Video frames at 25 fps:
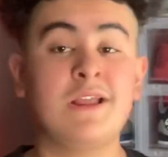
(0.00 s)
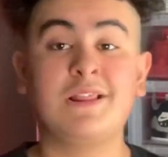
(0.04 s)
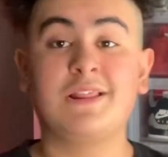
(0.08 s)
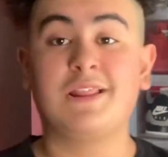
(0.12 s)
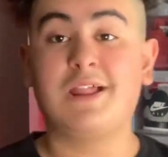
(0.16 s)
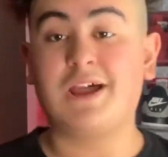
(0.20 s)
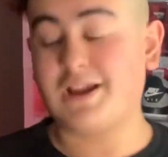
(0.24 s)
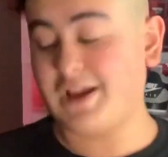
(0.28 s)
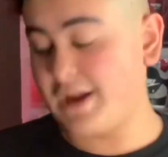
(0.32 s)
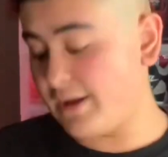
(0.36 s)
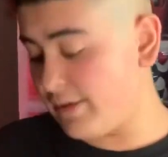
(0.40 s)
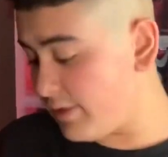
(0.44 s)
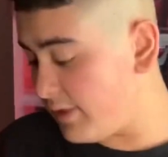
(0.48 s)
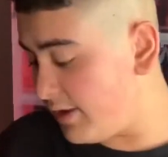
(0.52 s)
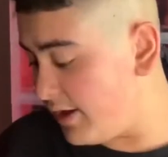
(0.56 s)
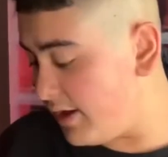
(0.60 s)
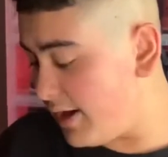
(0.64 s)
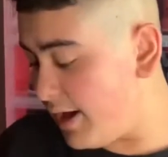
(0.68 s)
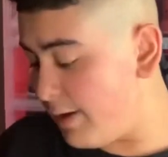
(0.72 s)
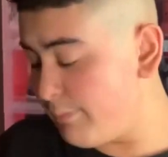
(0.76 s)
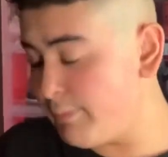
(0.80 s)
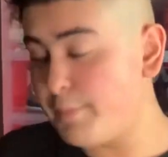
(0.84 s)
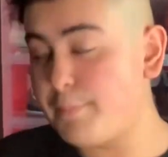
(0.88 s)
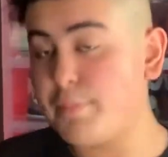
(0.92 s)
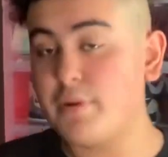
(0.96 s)
Like I said,
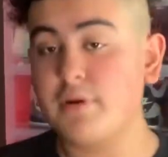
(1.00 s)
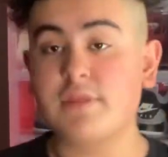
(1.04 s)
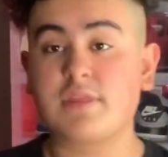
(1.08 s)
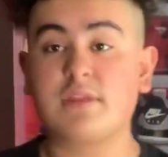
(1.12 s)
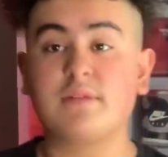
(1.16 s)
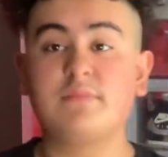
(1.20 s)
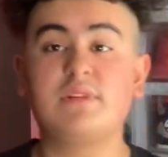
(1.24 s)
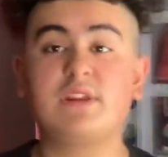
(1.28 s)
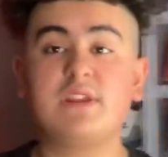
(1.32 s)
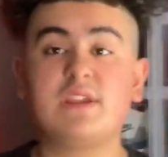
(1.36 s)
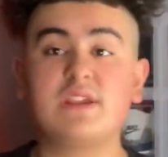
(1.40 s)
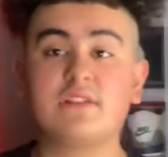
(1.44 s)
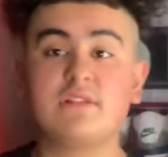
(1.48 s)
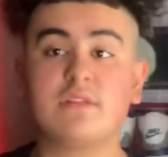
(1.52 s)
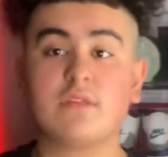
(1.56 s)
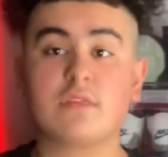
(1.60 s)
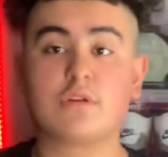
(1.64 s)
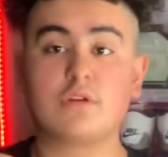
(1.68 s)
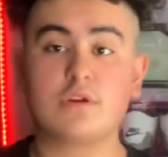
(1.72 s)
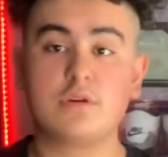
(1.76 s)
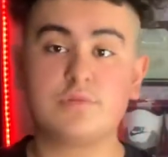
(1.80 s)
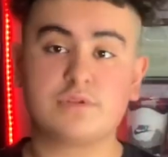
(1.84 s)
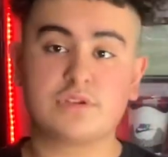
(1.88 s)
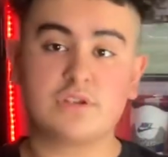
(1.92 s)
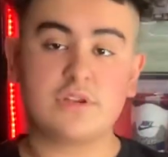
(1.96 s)
I'm gonna put some link in the
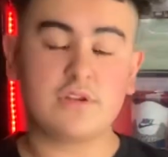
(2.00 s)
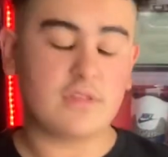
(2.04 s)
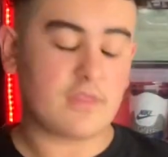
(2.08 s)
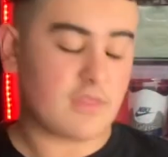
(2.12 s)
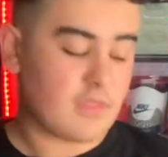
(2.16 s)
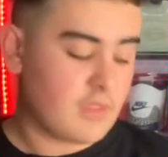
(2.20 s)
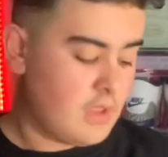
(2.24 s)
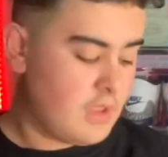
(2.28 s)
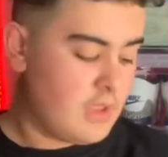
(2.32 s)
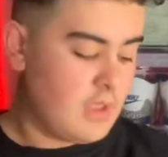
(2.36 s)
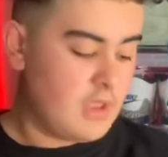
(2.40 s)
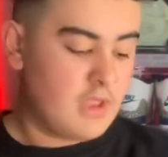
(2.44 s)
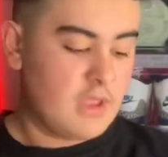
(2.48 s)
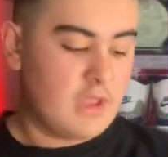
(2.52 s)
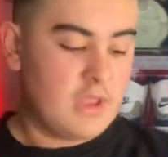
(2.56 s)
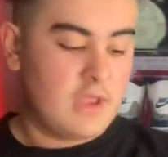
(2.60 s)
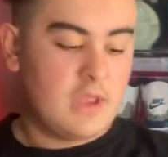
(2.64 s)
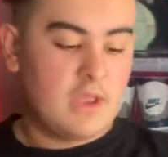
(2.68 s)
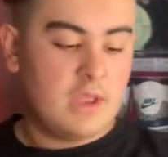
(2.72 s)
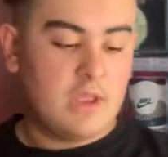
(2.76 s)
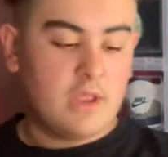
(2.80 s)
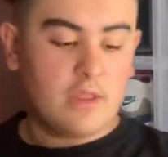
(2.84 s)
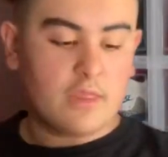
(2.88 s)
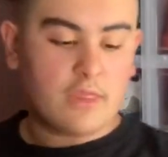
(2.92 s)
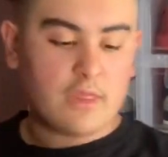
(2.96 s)
descriptions
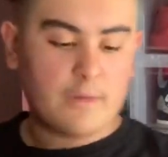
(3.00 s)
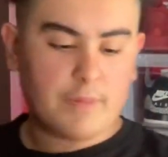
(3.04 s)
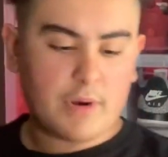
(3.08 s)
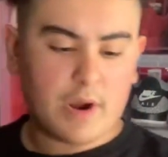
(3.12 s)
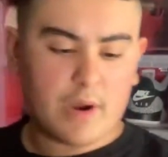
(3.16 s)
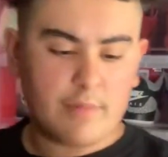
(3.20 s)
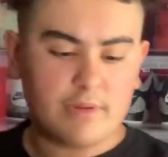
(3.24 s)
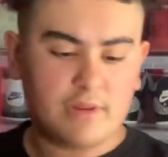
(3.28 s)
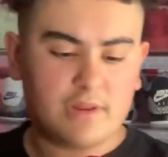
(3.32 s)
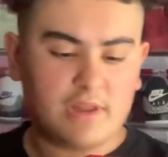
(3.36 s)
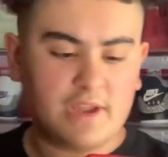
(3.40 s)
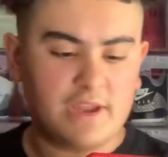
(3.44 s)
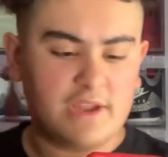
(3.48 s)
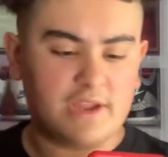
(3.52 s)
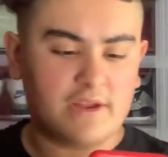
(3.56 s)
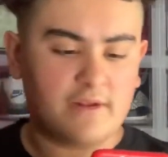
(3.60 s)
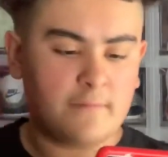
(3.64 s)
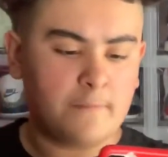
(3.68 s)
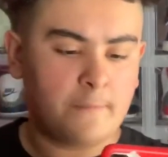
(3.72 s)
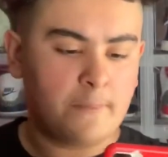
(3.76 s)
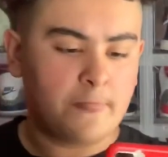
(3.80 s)
to probably like